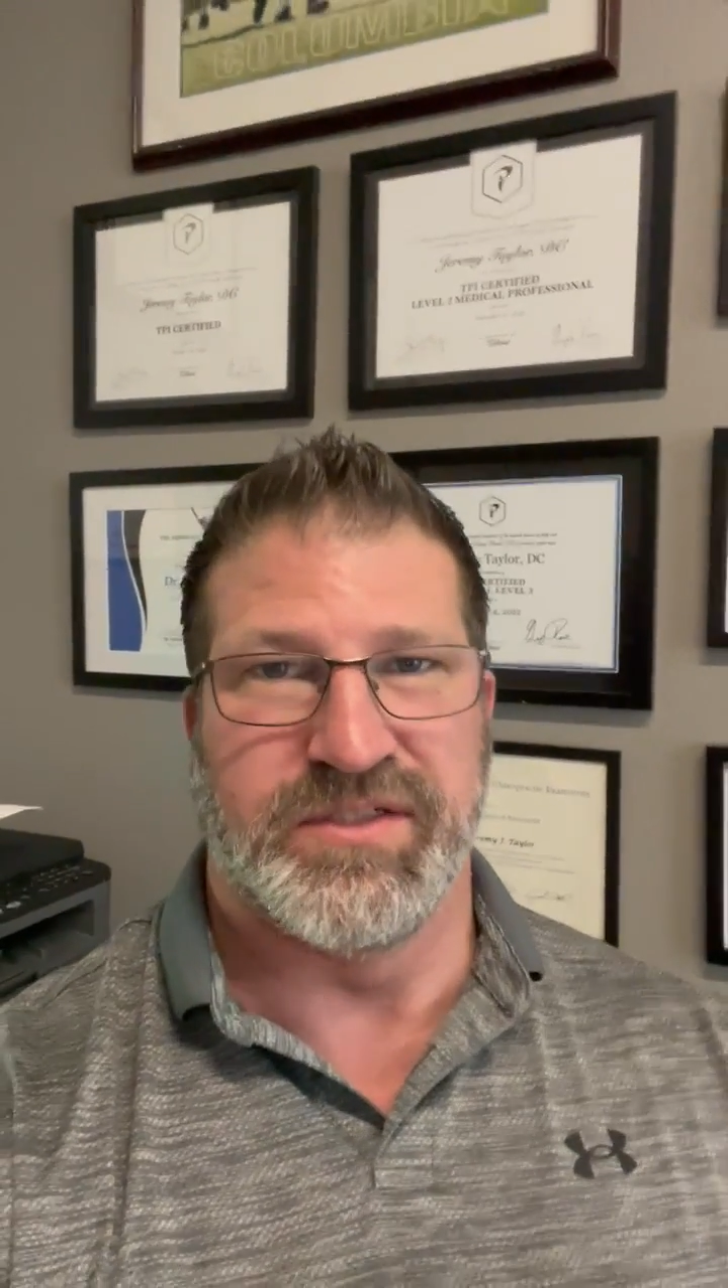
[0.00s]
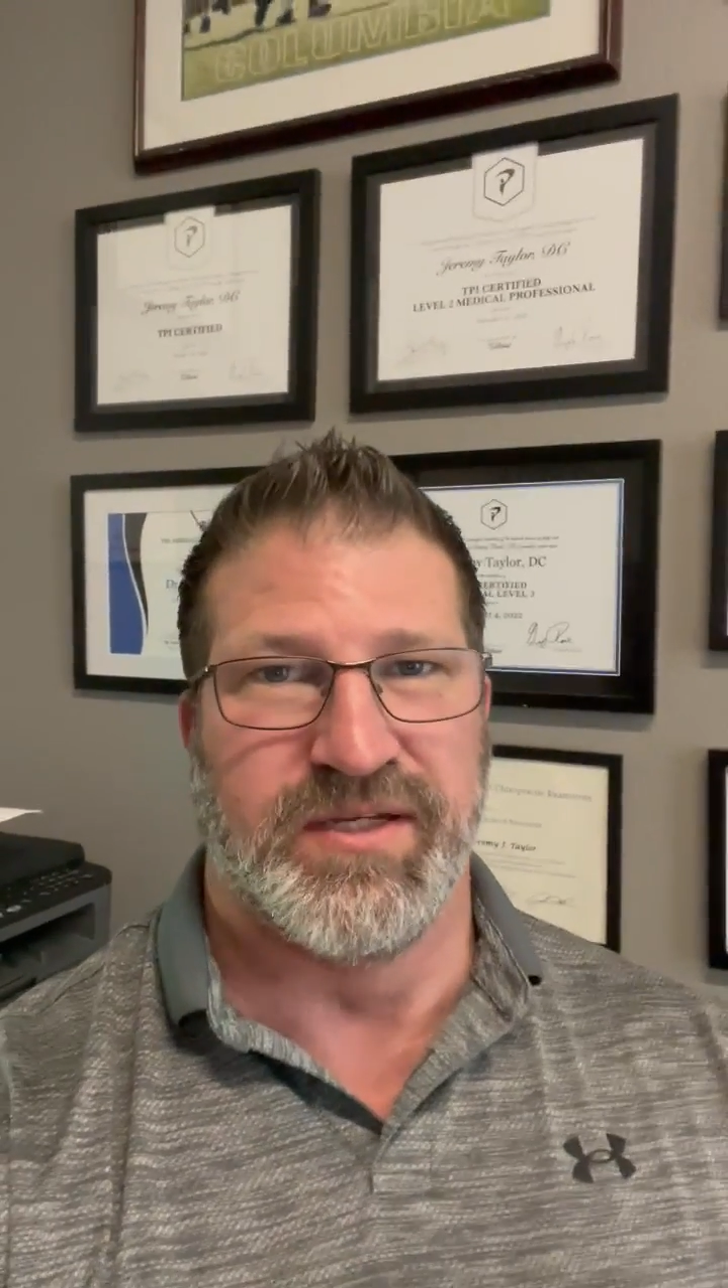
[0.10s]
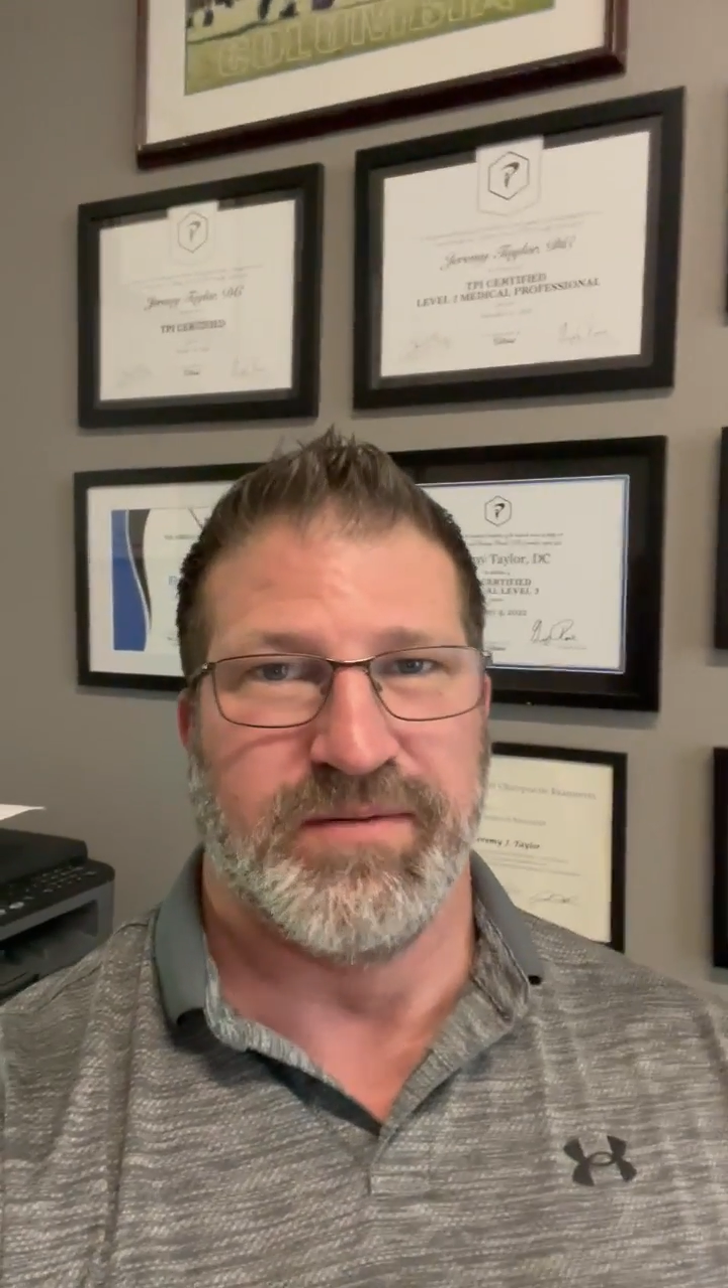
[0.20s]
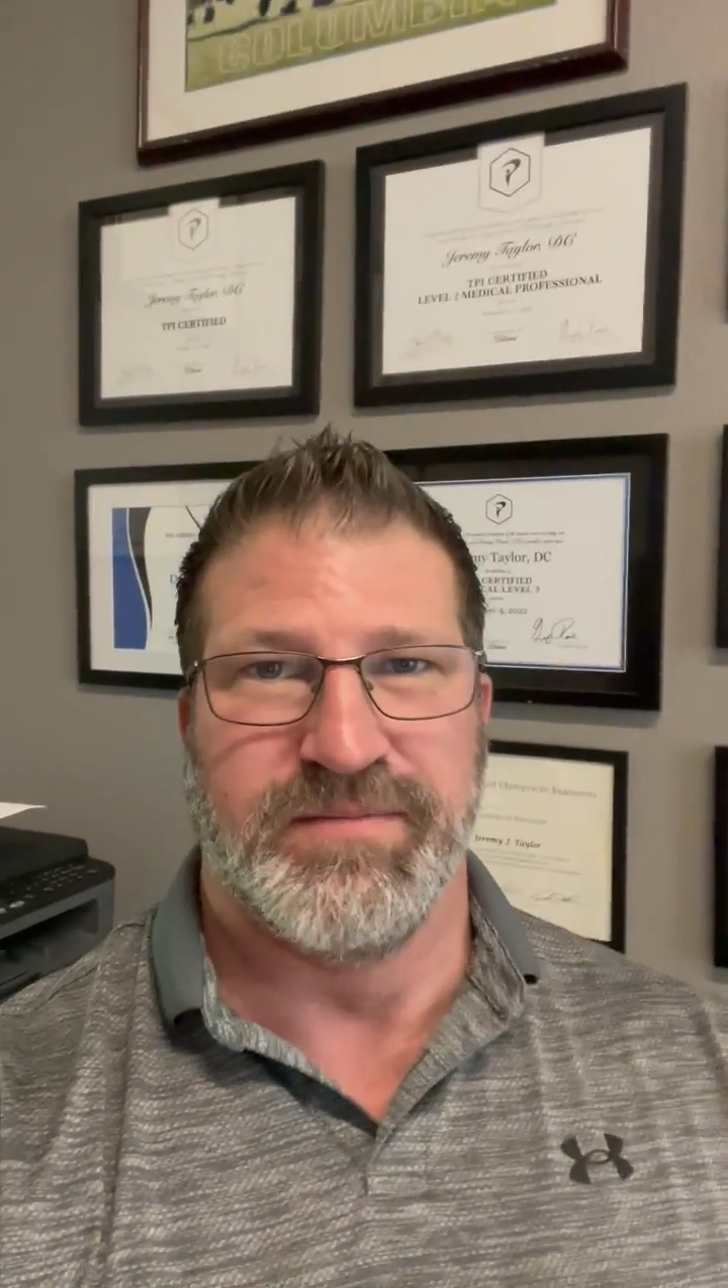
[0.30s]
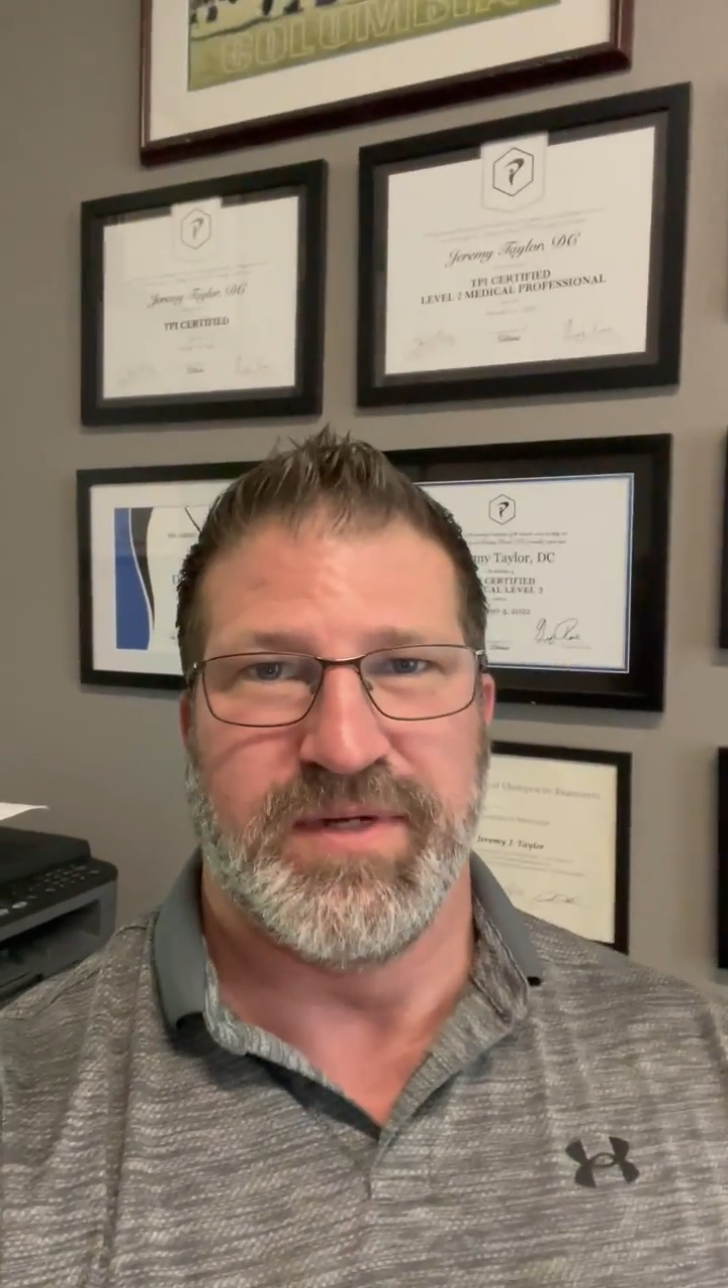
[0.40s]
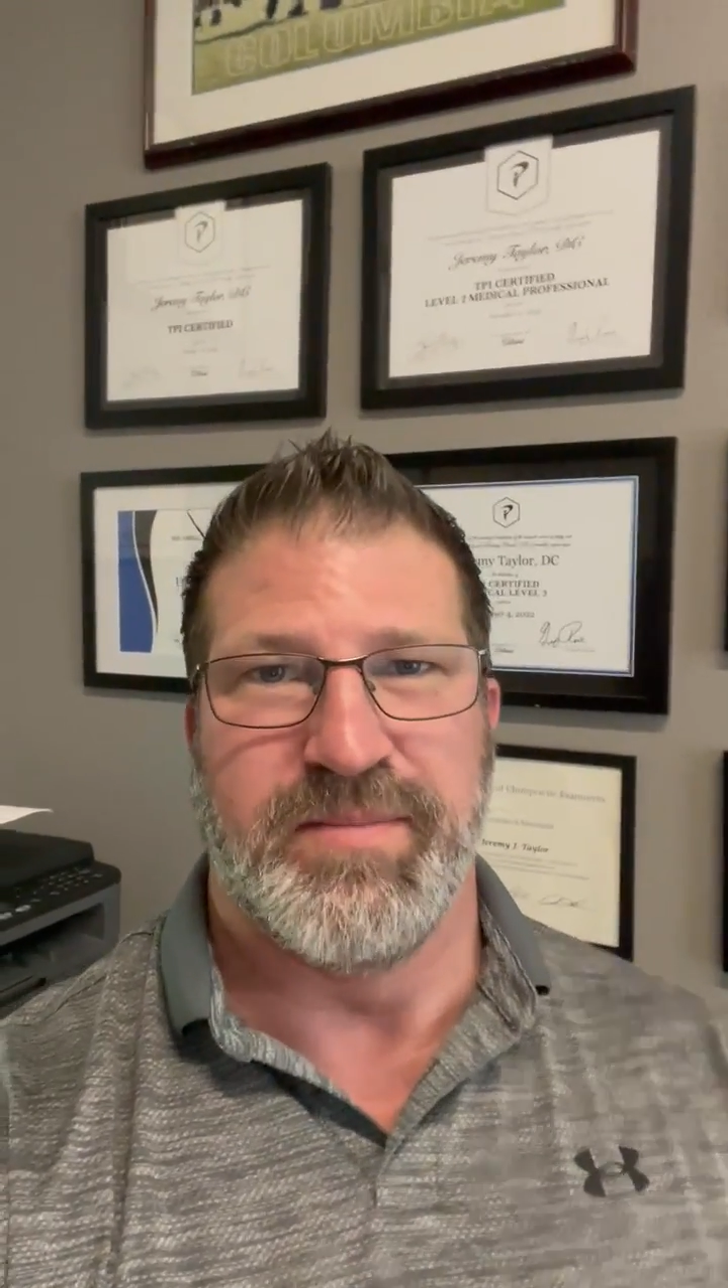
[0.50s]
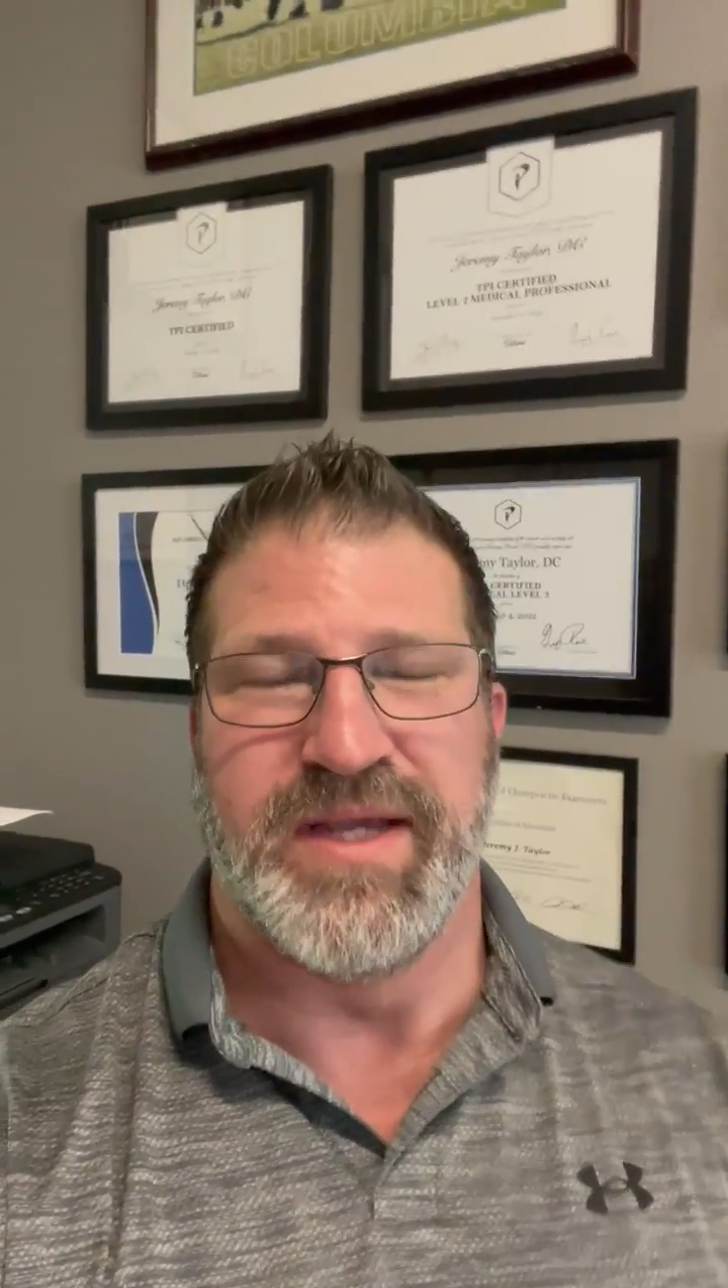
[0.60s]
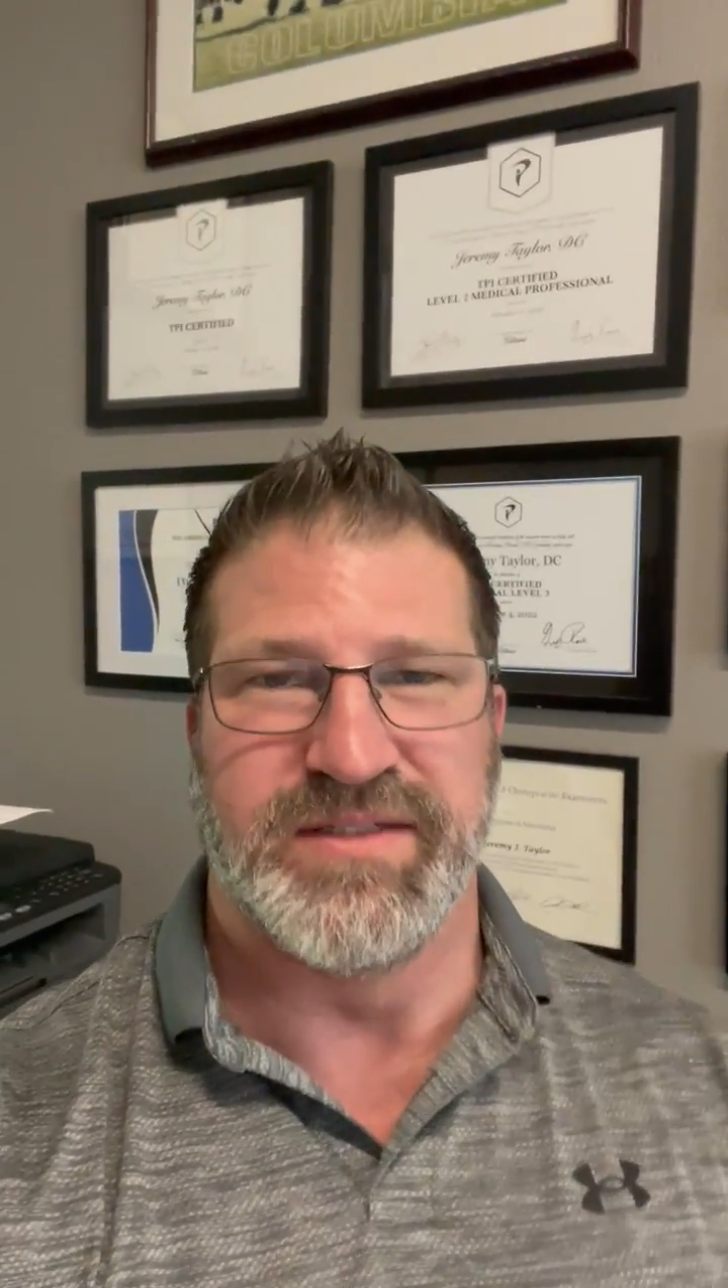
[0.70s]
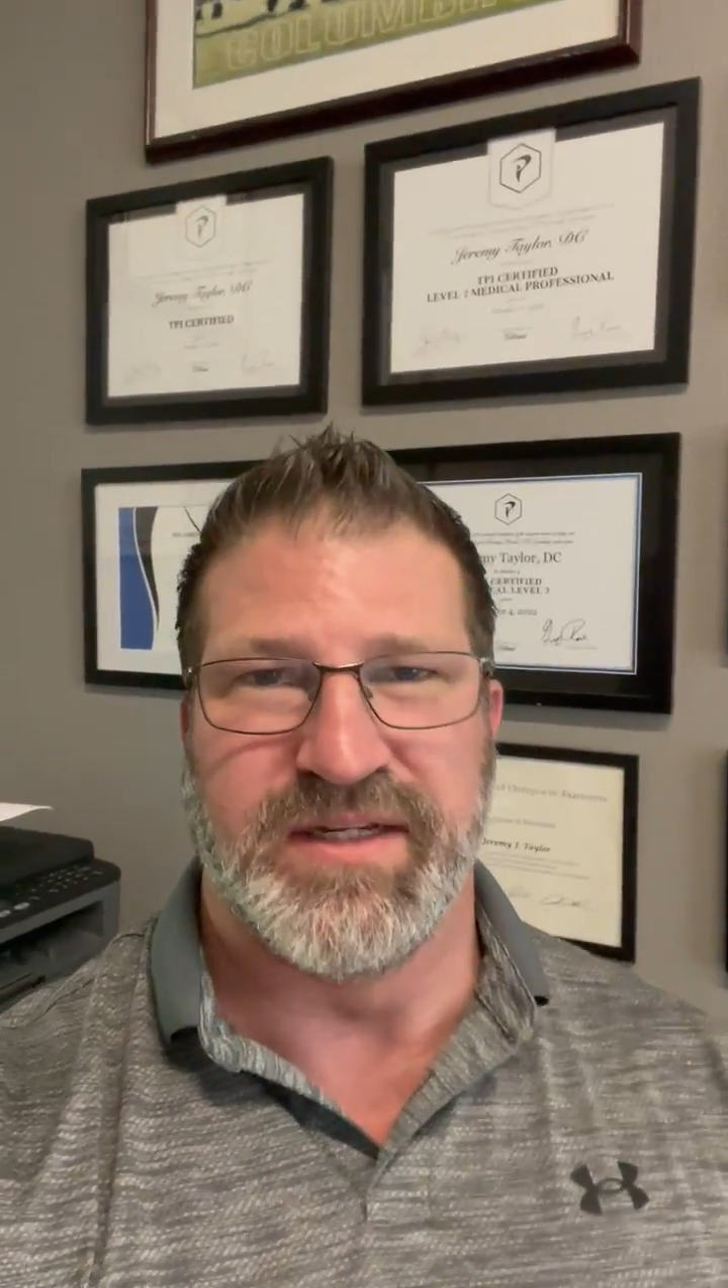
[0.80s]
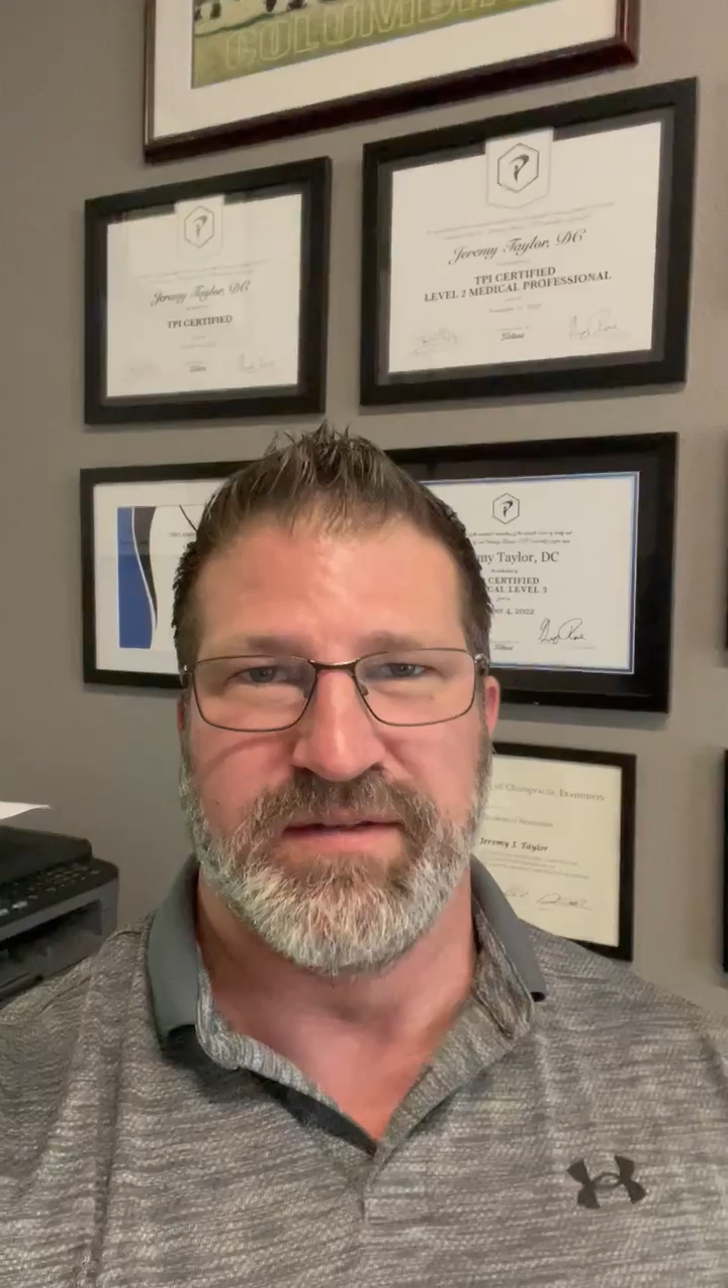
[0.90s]
some
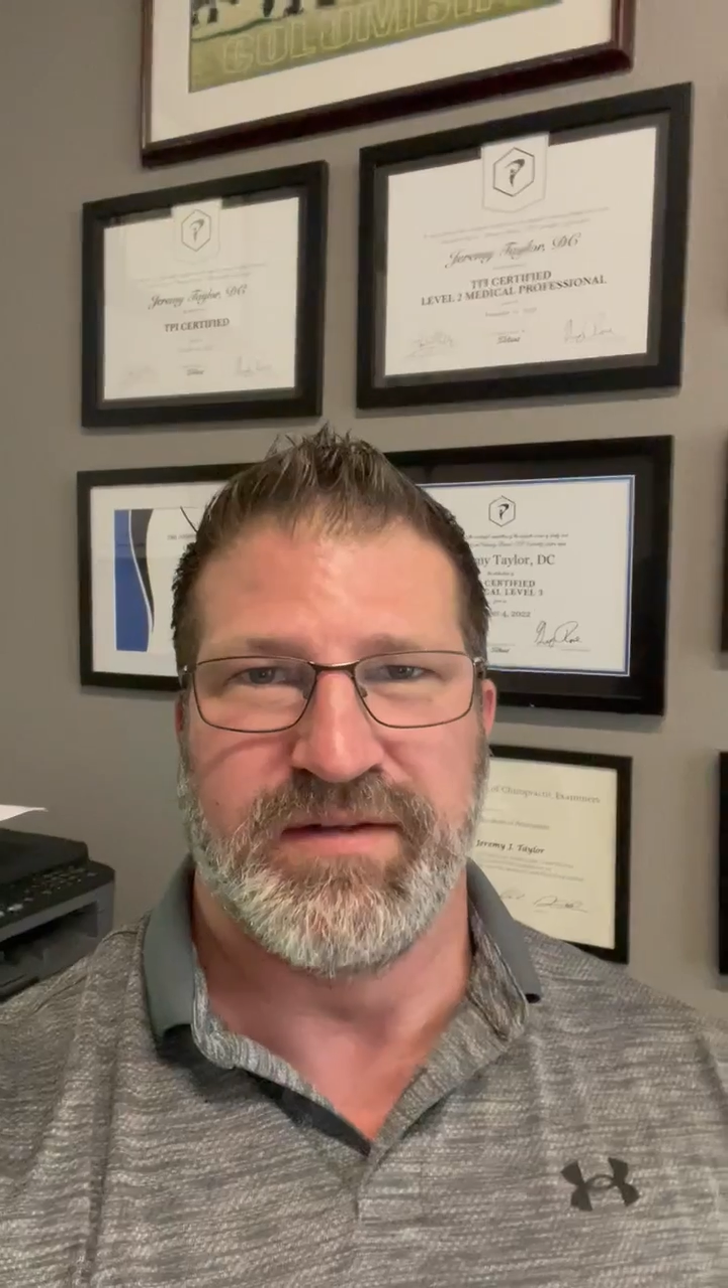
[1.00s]
amazing